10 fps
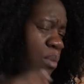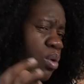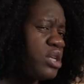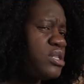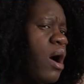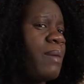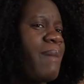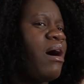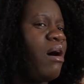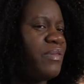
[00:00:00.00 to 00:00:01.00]
I want to talk
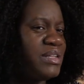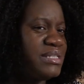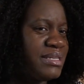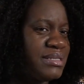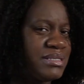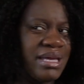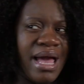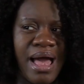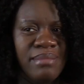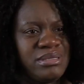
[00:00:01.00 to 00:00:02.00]
about authenticity.
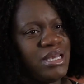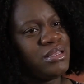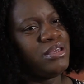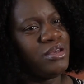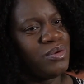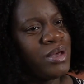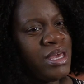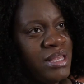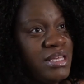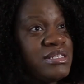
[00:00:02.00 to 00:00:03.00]
I'm telling you,
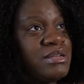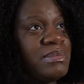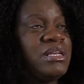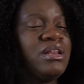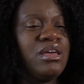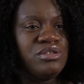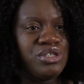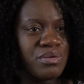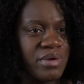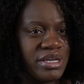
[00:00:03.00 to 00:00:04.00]
this is the millennial
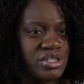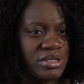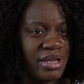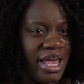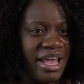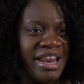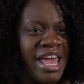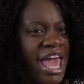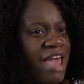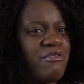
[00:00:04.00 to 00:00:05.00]
generation and
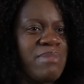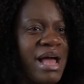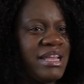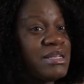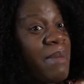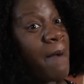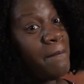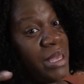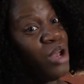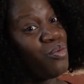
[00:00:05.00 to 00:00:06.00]
everybody's
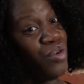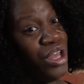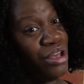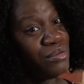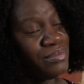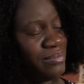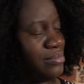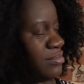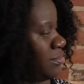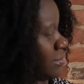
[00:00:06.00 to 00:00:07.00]
about being real,
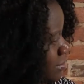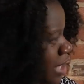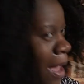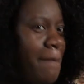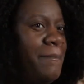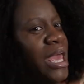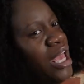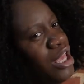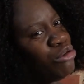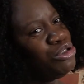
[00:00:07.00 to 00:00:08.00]

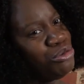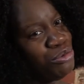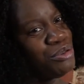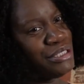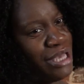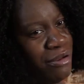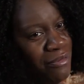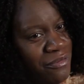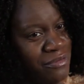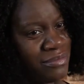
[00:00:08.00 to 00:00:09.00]
being your true
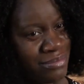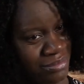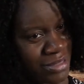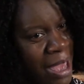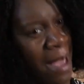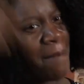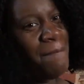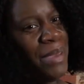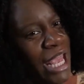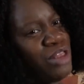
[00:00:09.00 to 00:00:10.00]
self,
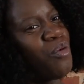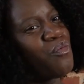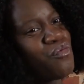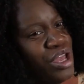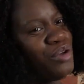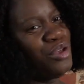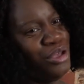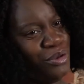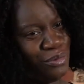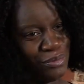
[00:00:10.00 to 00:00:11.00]
being the real
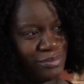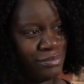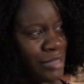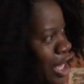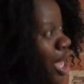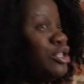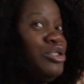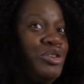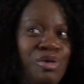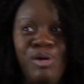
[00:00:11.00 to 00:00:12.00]
you,
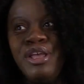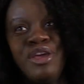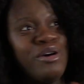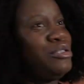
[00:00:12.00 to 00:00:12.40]
doing your